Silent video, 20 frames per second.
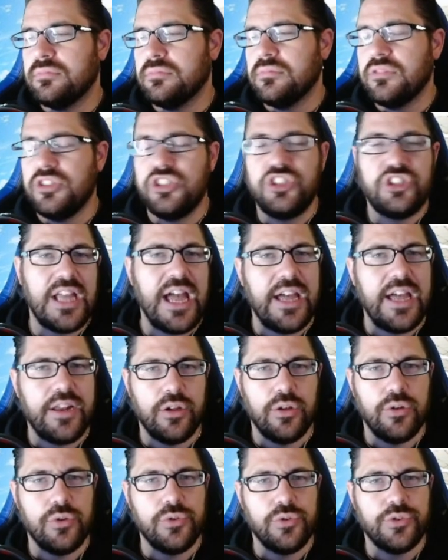
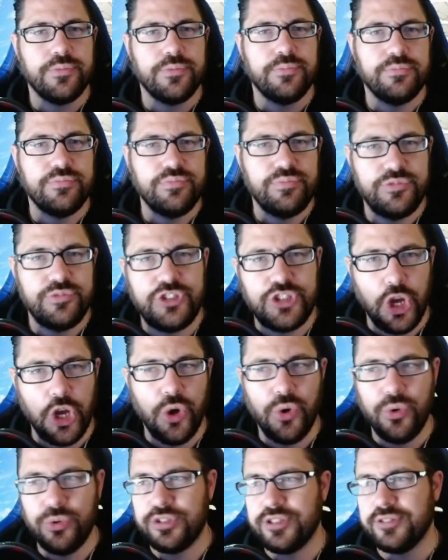Shadows,
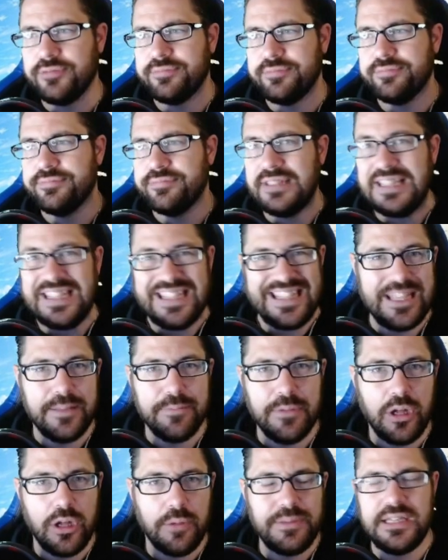Dote,
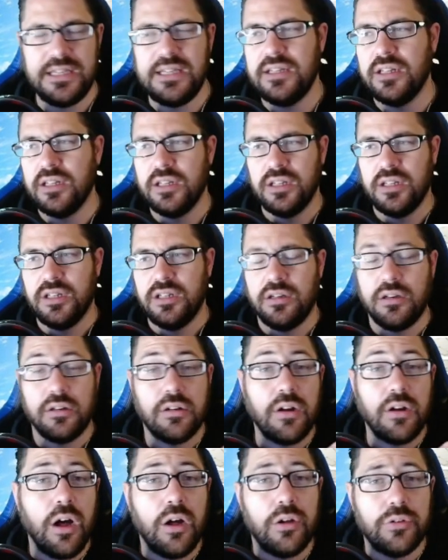MLB
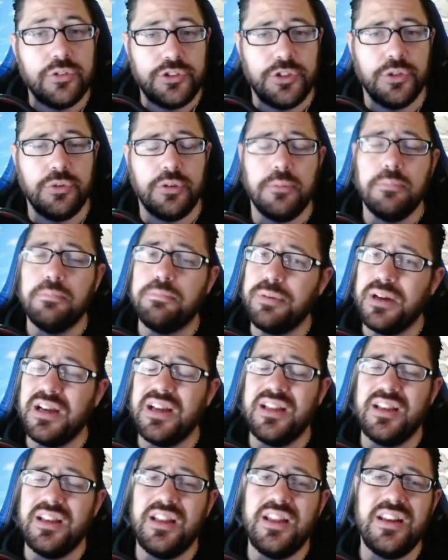are all doing.
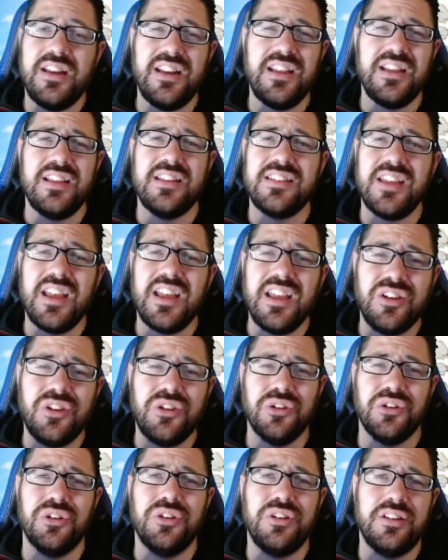But it is a
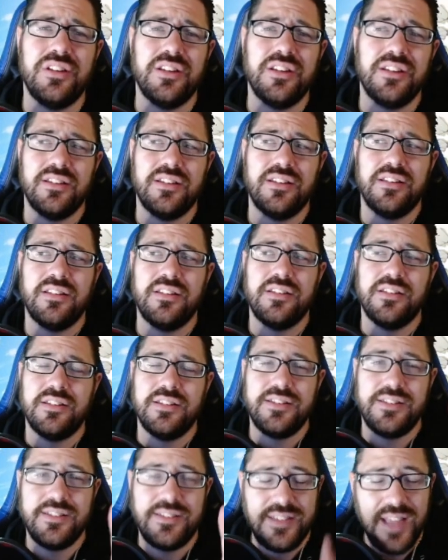good
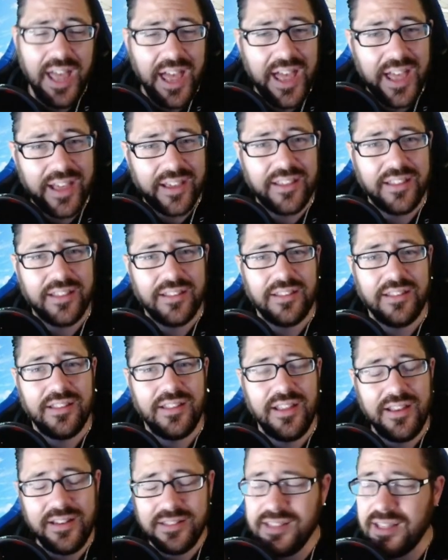deck.
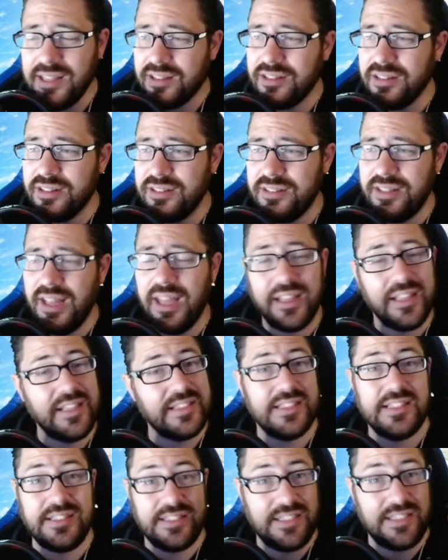It is a good deck.
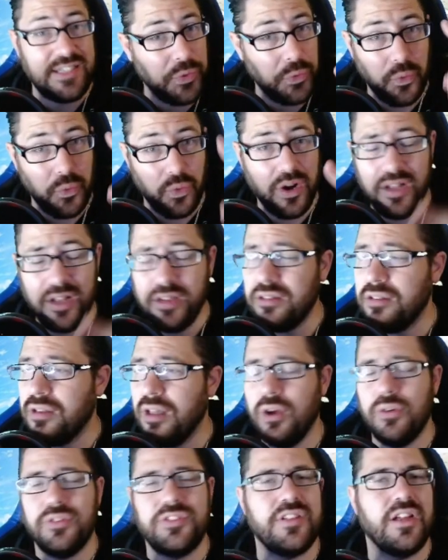Is it tier one?
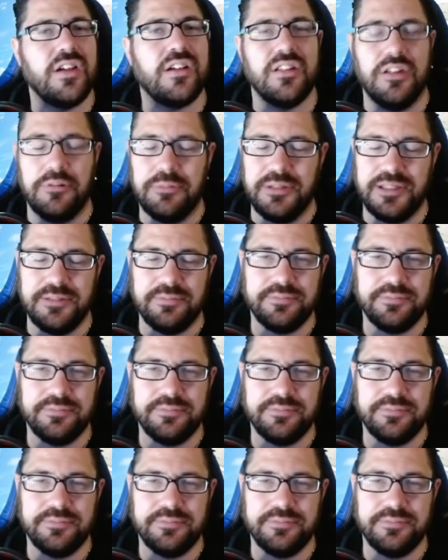No, it's not going to be.